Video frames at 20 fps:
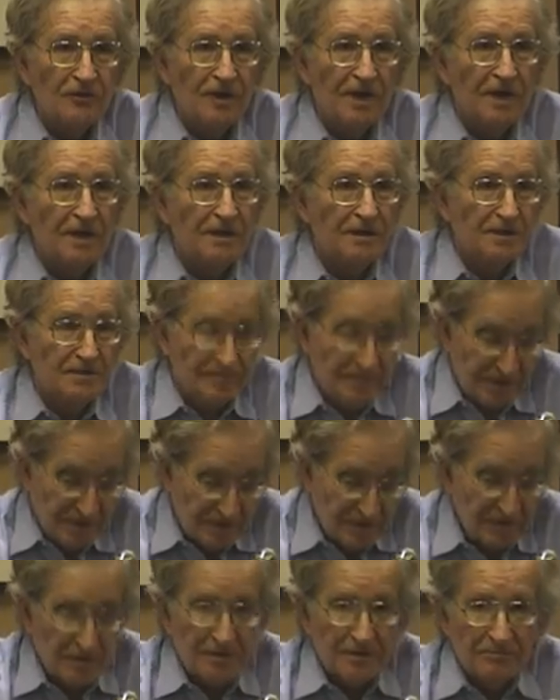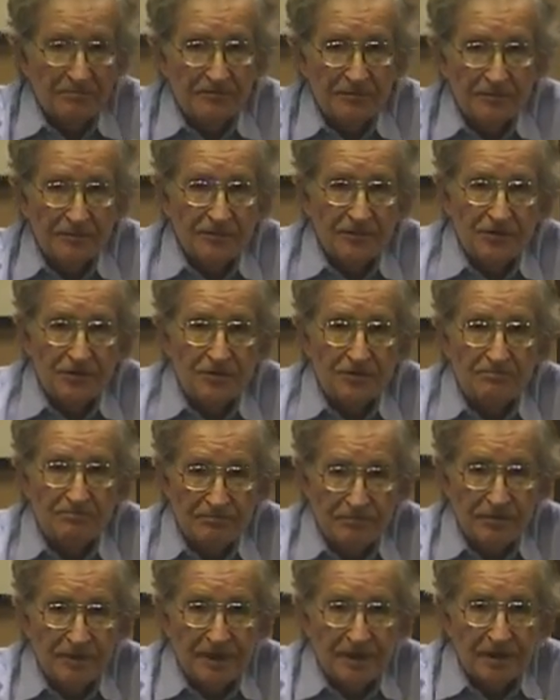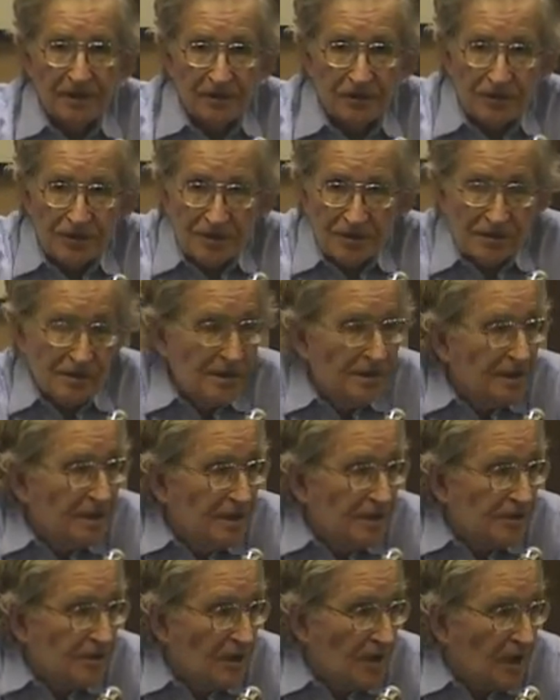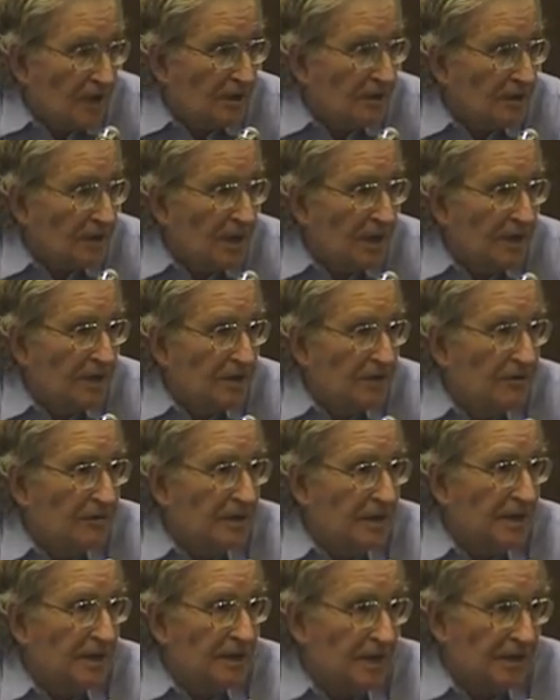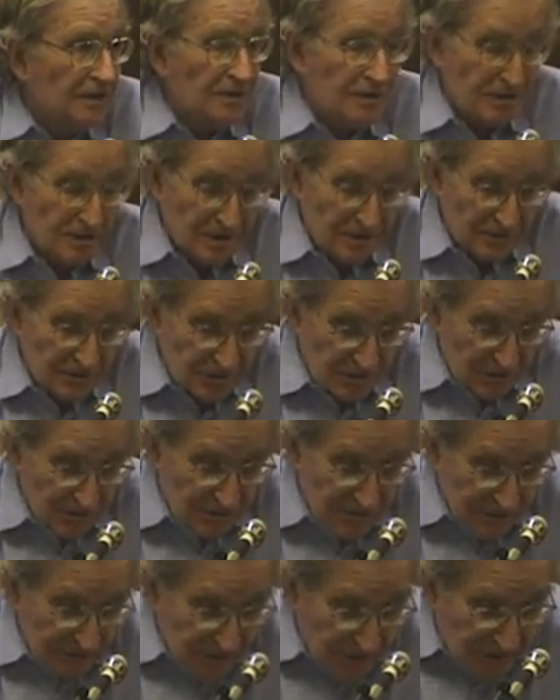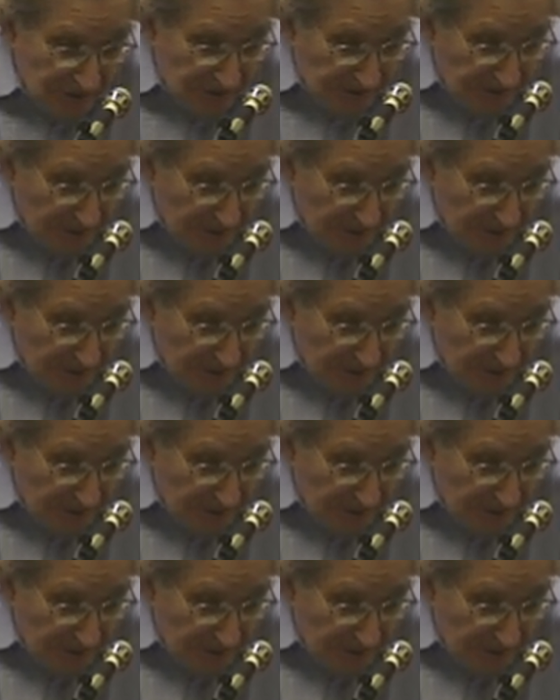it's pretty close historical continuity, not just those two, of course. Well,